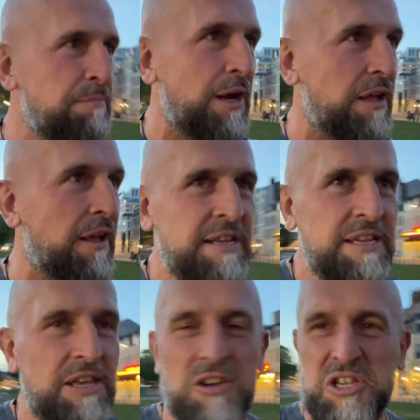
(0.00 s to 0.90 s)
but
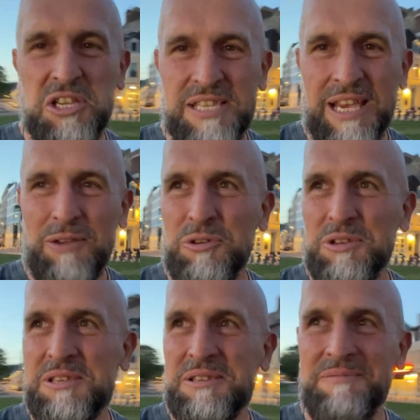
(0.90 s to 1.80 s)
you could just see it
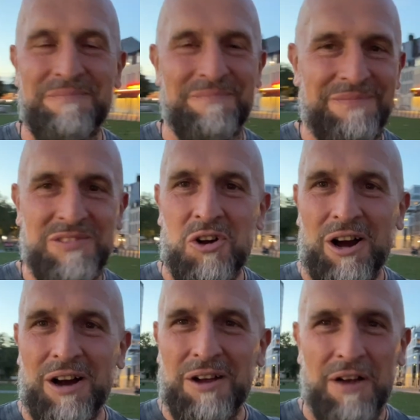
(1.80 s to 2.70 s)
was
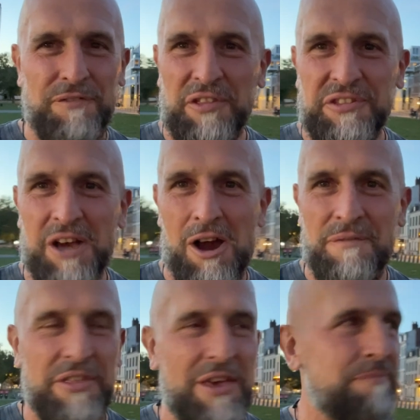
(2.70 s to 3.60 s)
not a fun time
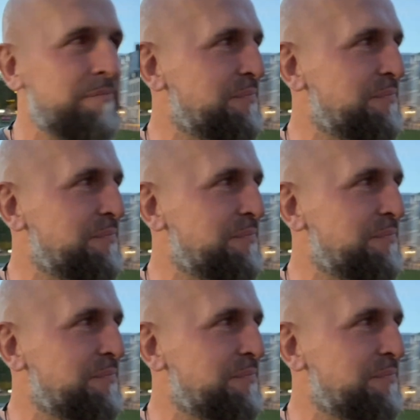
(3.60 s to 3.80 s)
for them.